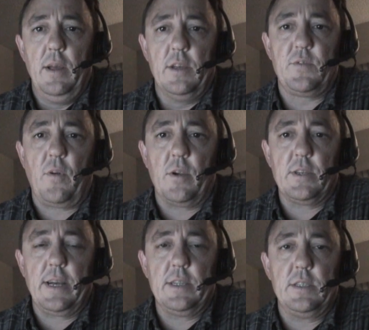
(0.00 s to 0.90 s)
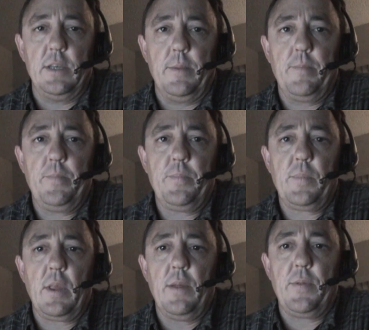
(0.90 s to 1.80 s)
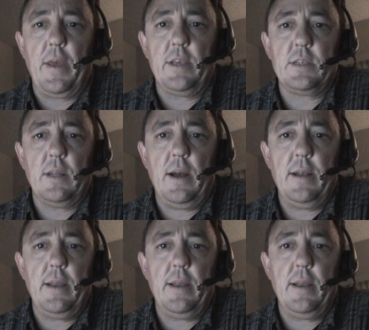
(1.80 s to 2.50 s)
as far as I can see. Thanks a lot.